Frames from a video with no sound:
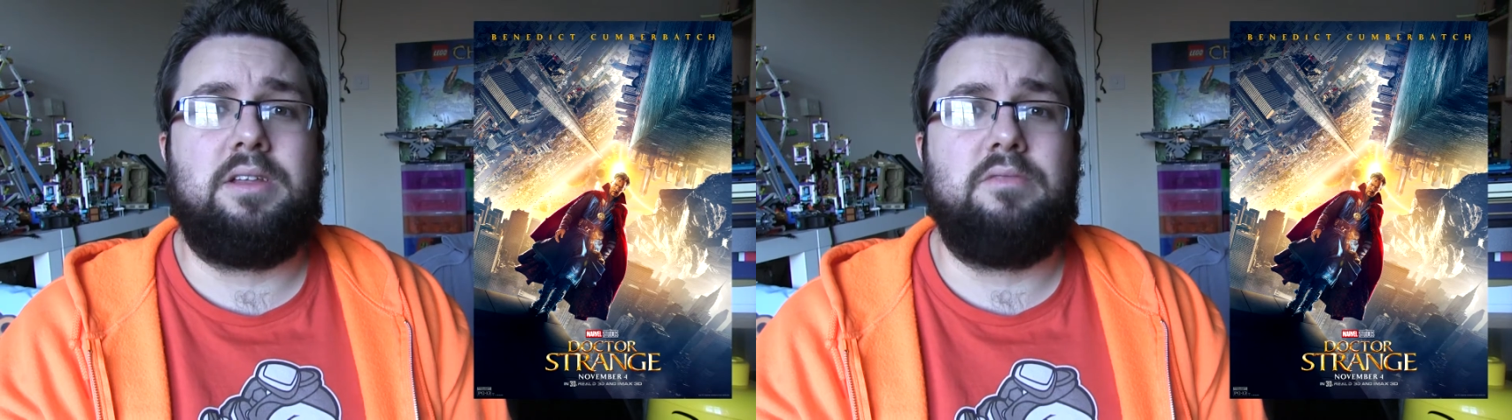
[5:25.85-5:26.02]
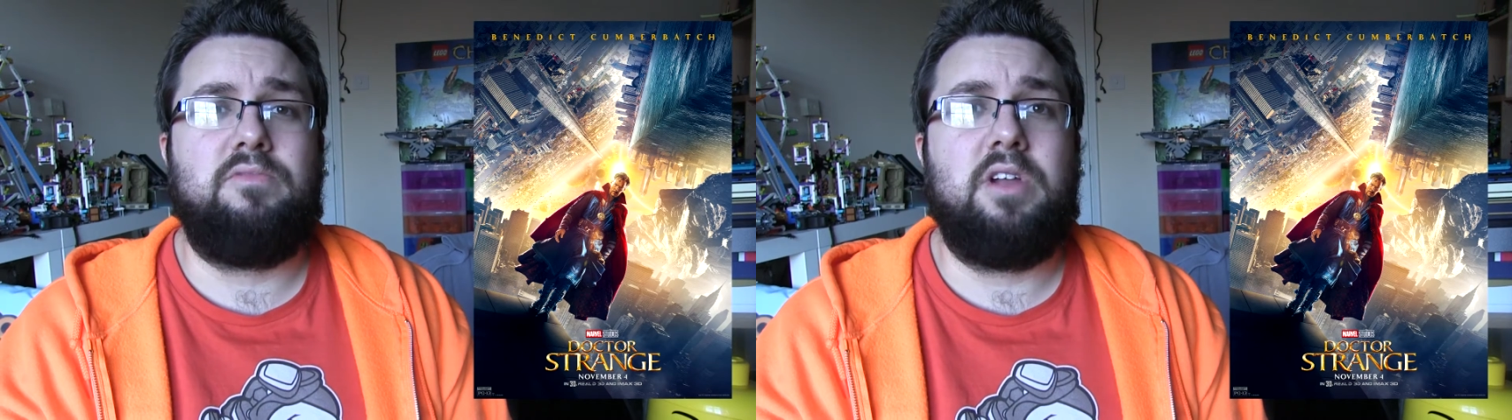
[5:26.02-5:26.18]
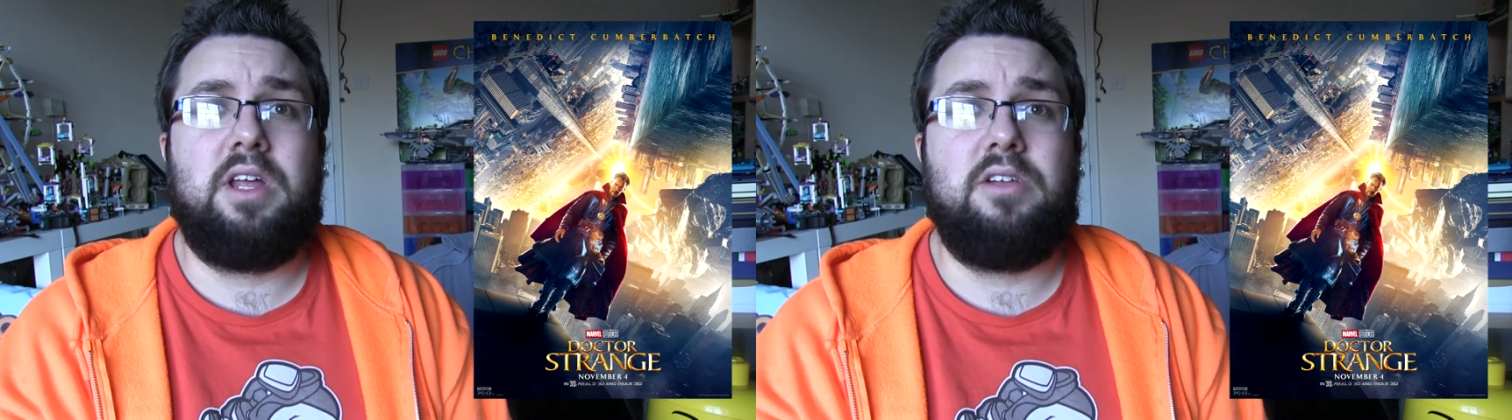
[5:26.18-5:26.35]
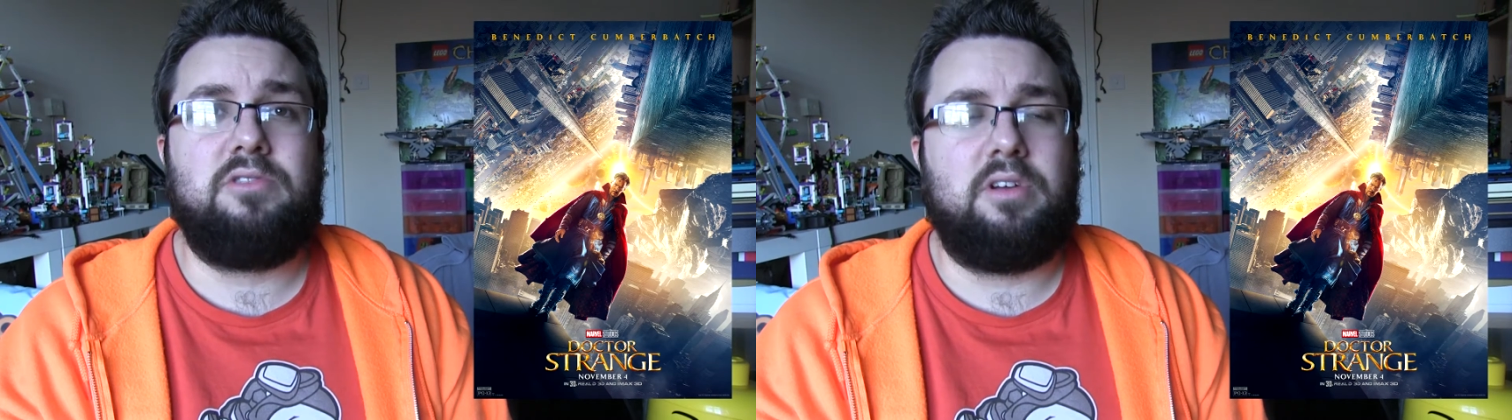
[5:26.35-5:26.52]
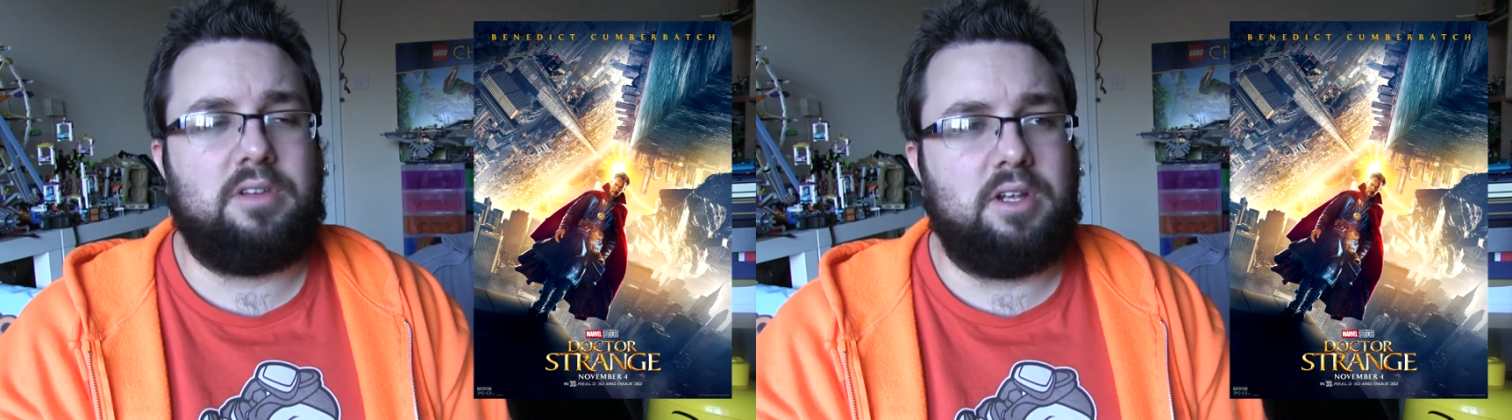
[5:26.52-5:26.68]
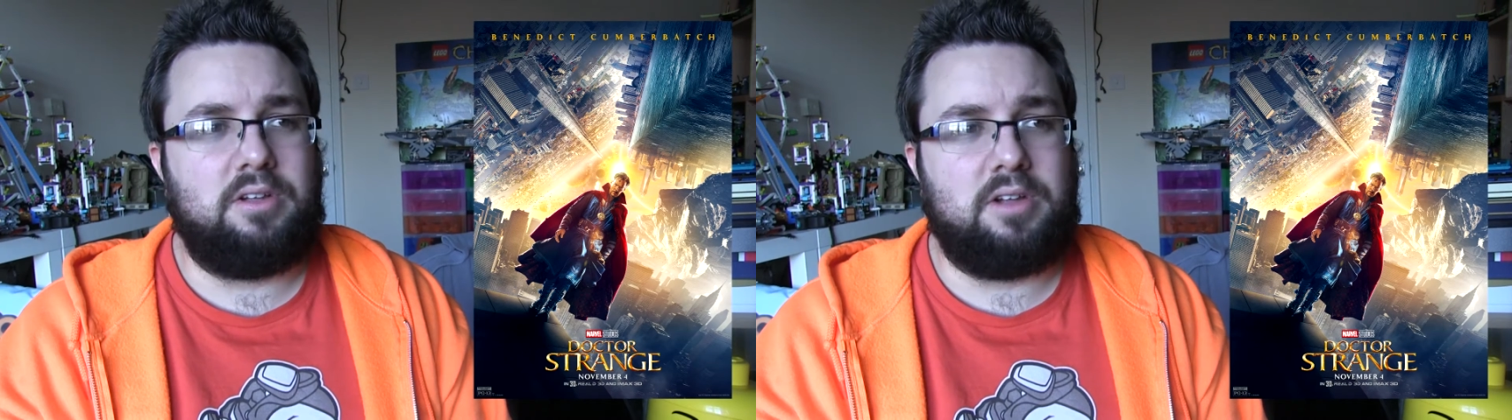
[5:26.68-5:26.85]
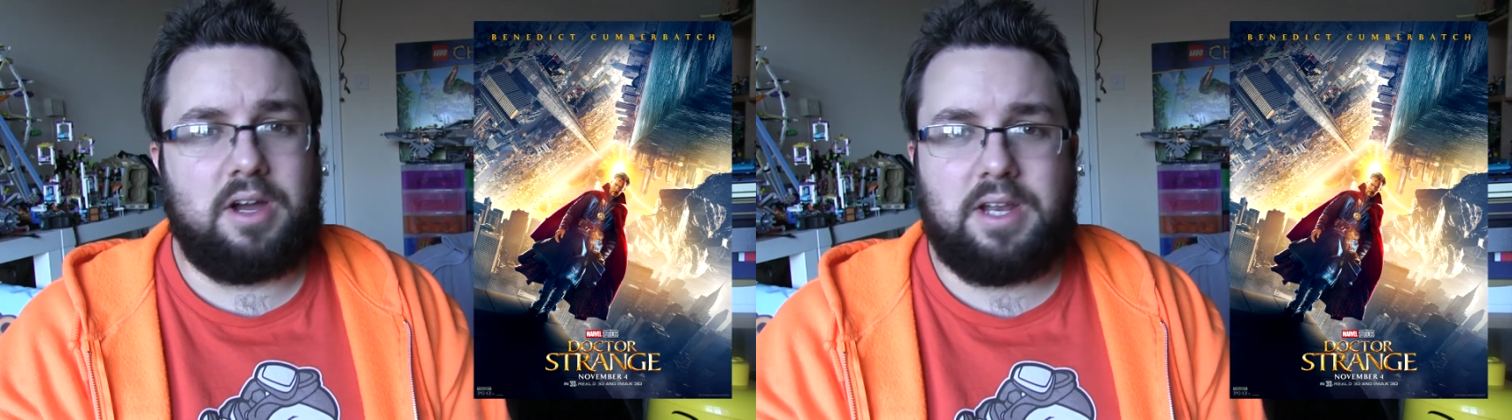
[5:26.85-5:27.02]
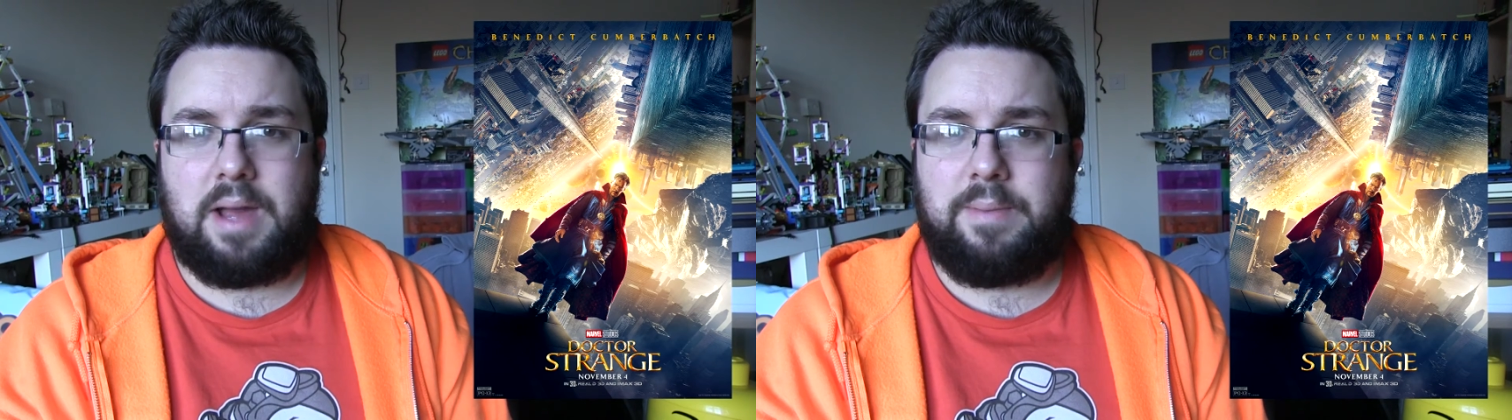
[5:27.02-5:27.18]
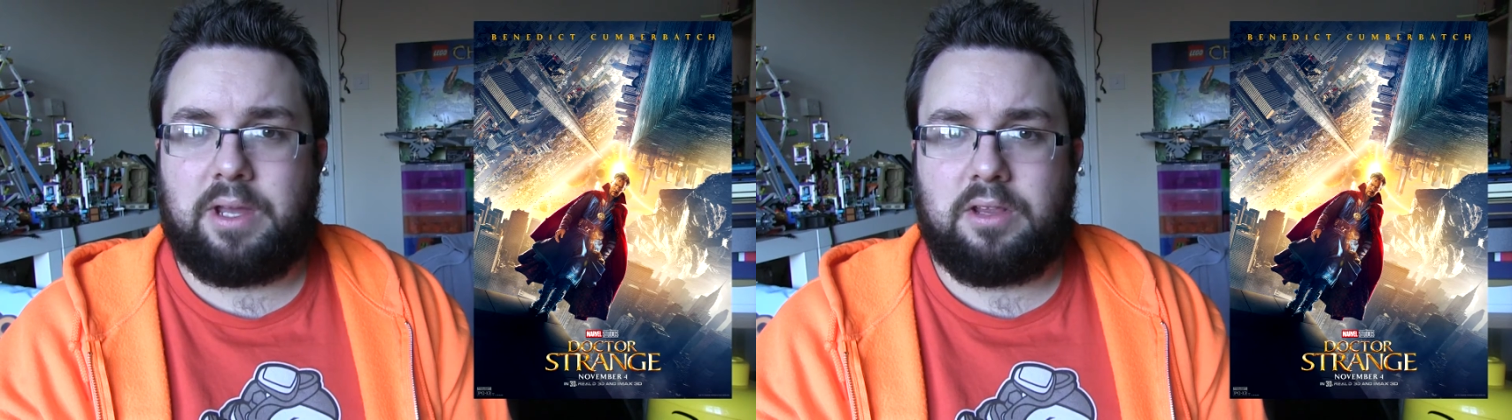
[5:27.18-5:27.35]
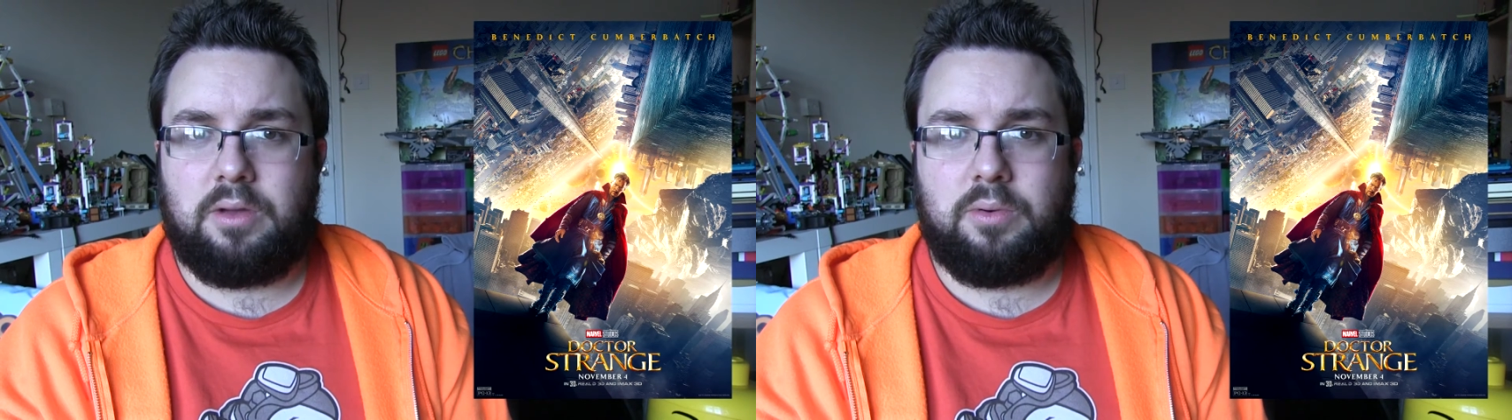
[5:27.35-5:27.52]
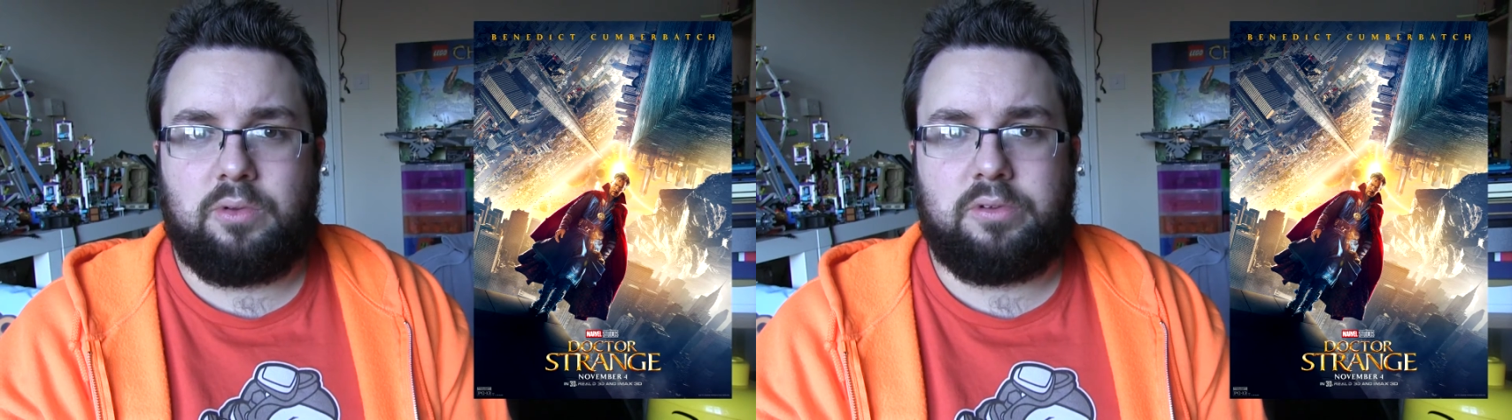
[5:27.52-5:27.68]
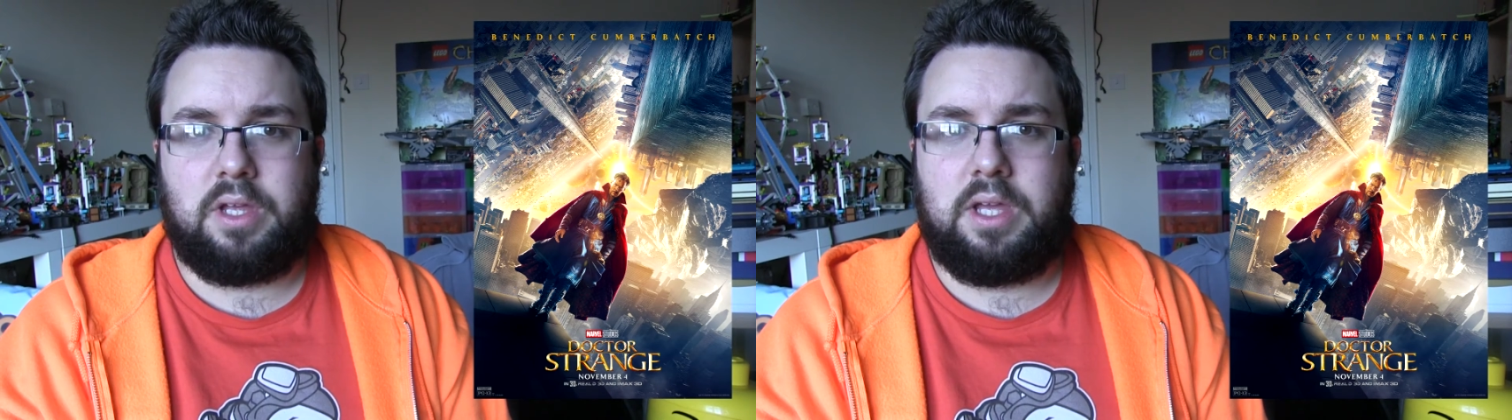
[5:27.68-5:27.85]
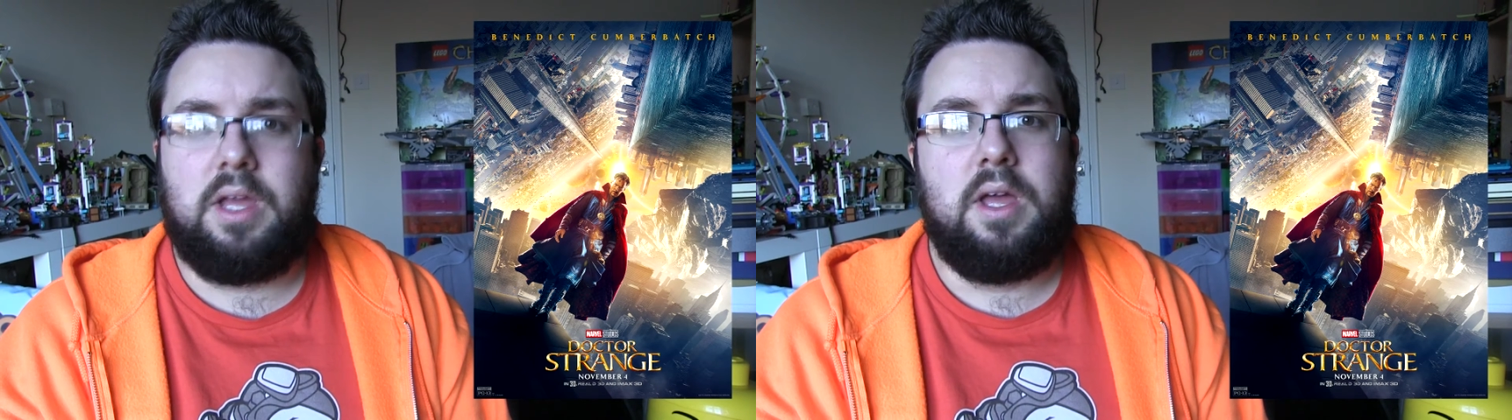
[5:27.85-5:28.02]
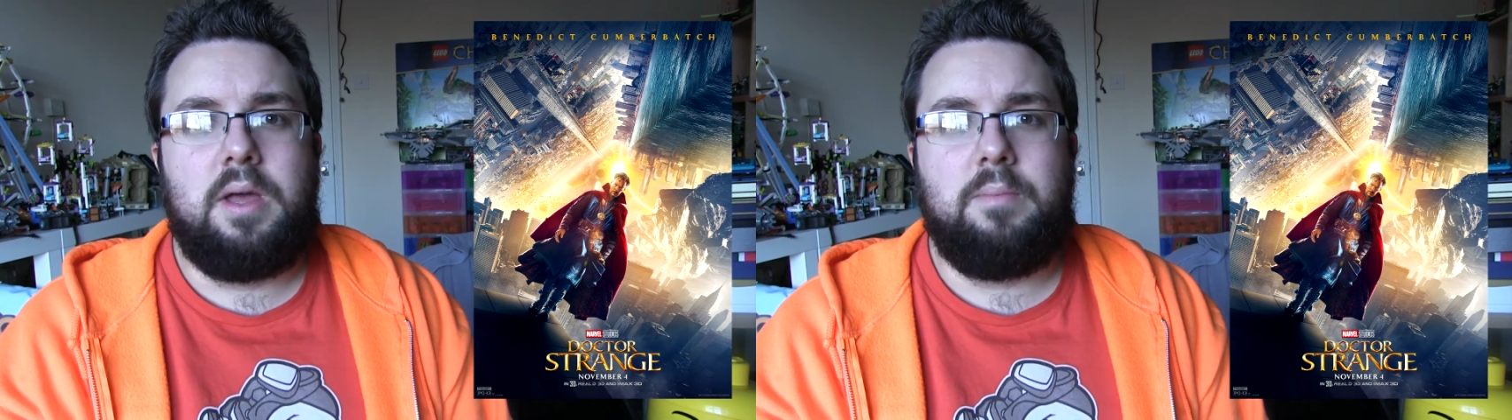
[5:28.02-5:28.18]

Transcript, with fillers: and really interesting dynamic that we'll see